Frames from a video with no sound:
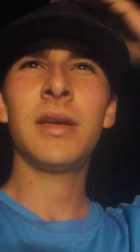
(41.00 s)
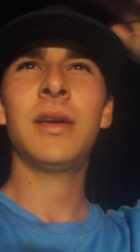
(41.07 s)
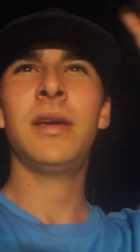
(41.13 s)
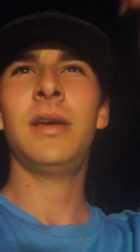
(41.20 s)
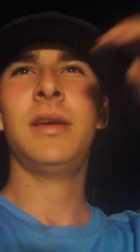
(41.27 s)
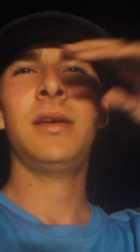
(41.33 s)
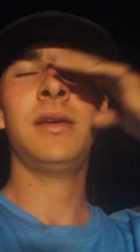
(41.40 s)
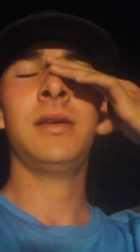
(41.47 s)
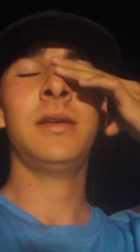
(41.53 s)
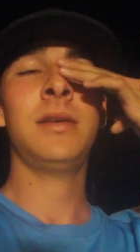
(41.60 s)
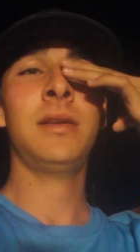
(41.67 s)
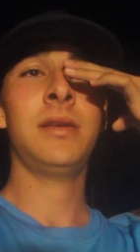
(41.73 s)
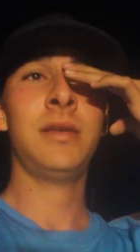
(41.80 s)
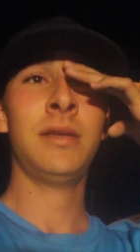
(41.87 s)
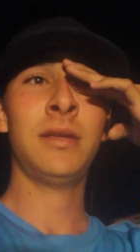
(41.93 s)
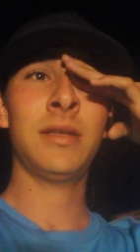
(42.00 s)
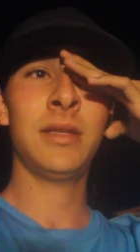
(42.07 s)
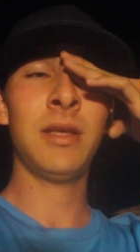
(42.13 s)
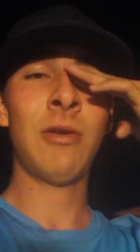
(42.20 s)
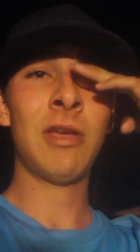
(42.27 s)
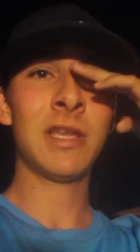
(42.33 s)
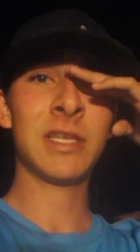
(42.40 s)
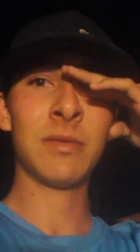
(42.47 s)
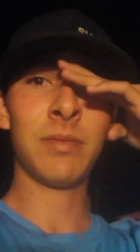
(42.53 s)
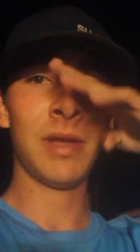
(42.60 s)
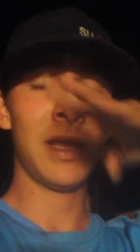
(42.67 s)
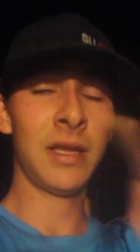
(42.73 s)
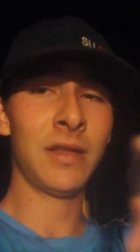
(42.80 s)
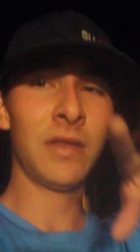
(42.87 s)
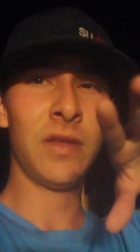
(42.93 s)
uh, let me
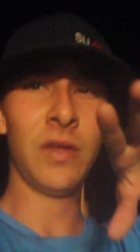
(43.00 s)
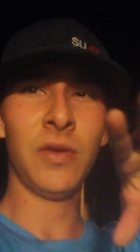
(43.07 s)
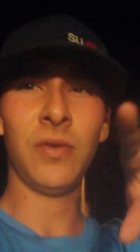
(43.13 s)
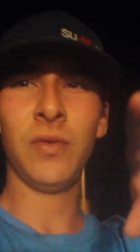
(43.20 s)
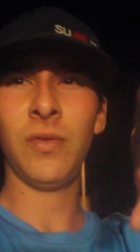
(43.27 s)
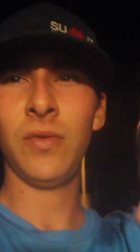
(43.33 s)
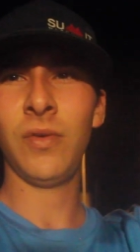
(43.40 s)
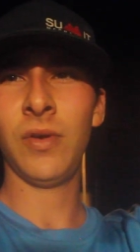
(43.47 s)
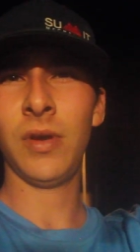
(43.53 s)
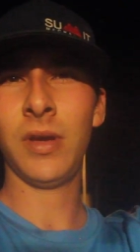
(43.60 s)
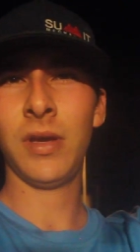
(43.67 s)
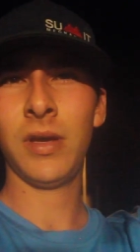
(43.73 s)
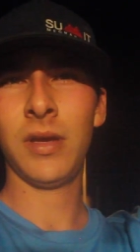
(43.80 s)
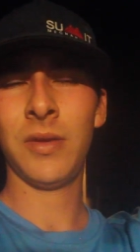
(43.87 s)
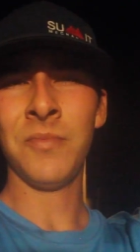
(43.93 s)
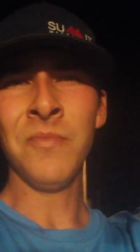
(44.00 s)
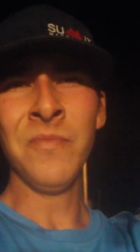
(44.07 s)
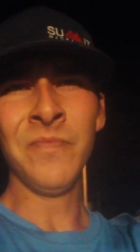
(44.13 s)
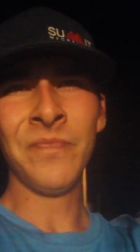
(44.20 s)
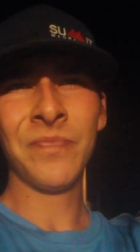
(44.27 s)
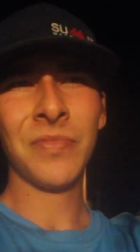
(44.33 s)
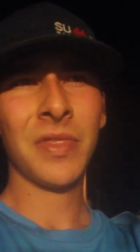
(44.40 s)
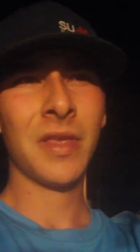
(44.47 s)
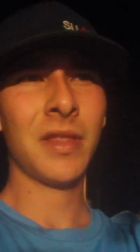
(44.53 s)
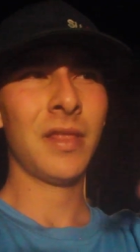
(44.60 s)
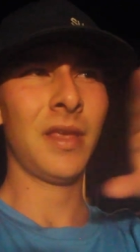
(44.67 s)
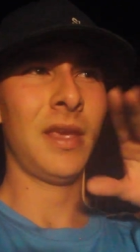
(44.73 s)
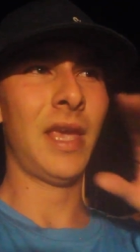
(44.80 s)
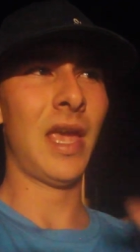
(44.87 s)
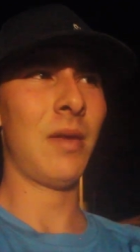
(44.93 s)
explain to you
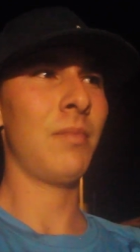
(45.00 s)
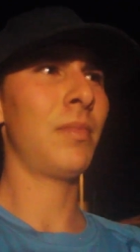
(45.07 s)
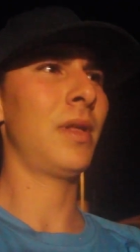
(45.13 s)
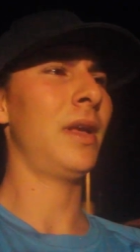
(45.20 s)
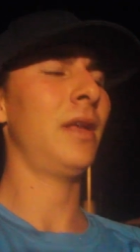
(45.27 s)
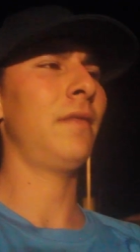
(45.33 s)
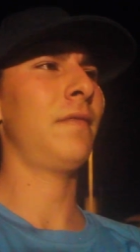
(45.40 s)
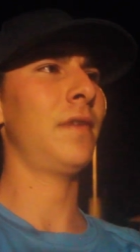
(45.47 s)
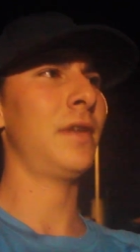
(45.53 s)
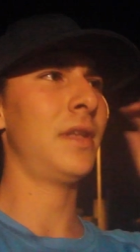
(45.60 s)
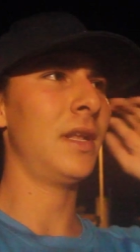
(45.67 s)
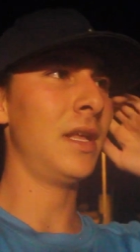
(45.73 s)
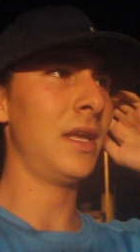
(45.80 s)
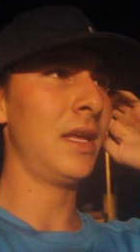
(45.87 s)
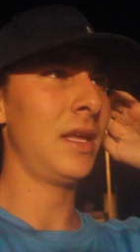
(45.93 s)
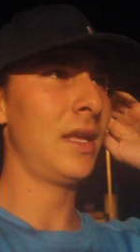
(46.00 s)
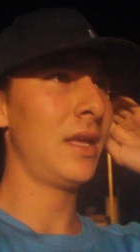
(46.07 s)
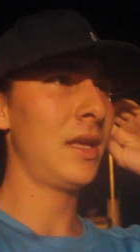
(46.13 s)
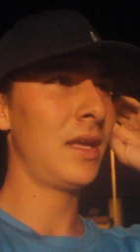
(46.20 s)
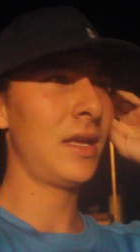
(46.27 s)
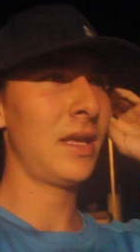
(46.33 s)
the game plan for today.